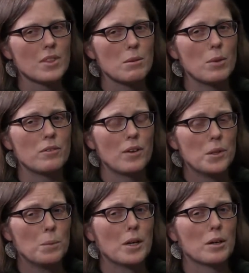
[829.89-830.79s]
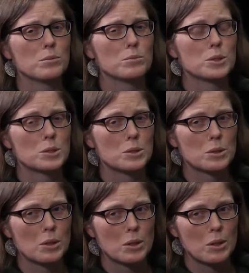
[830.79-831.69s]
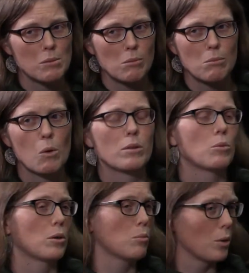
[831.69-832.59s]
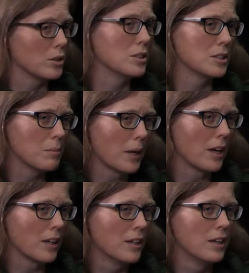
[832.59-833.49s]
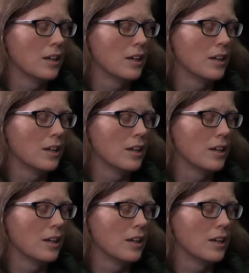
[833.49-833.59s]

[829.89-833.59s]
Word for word: My faith becomes more and more important to me.